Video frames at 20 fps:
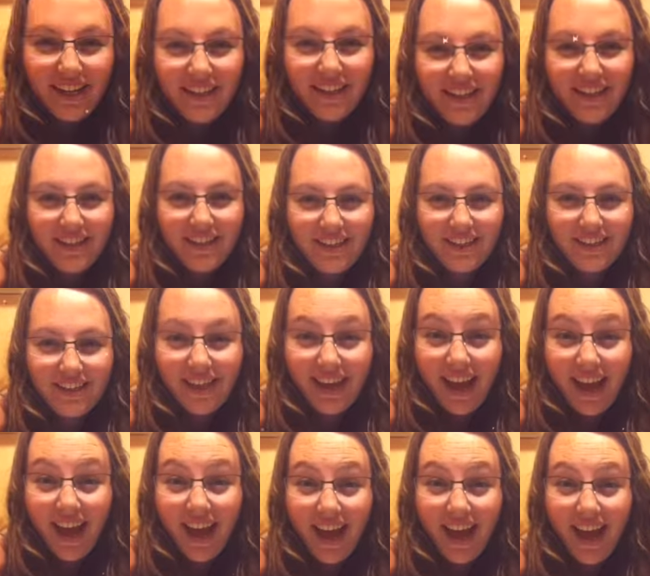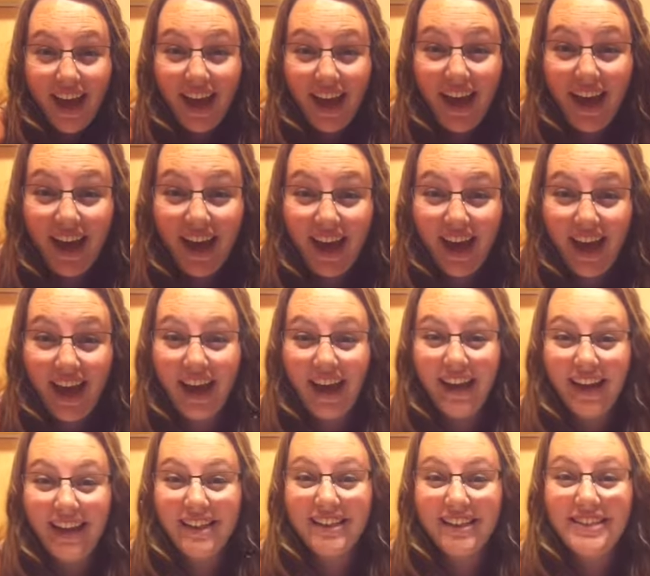Again,
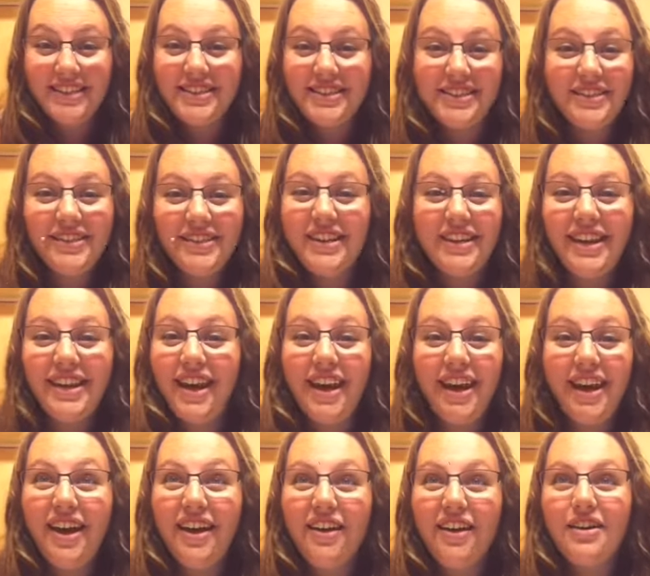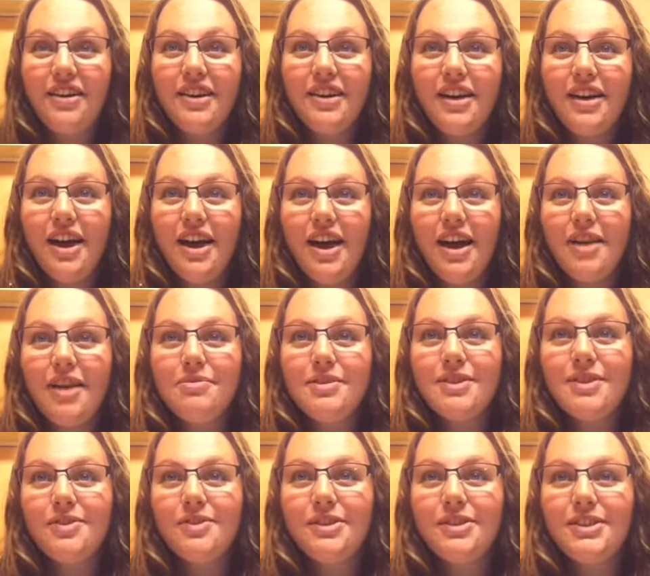I in the studio. I'm
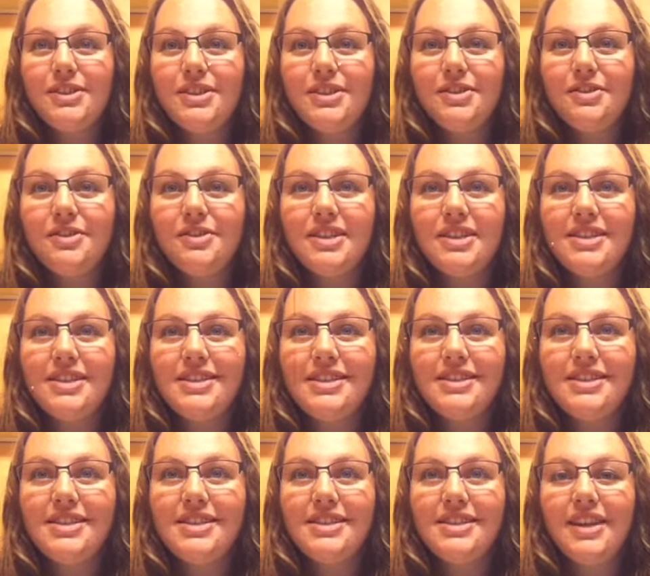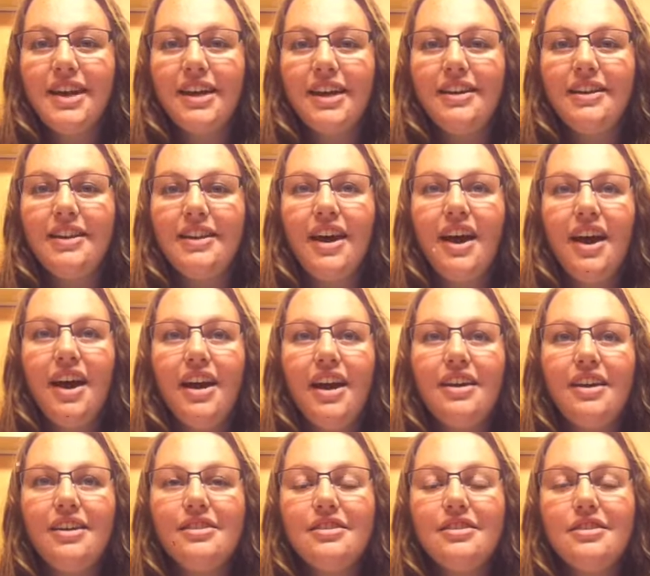just going to extend
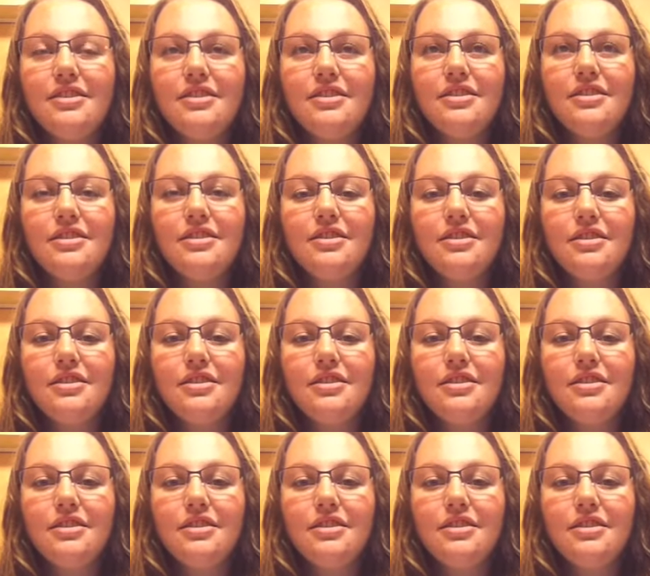that.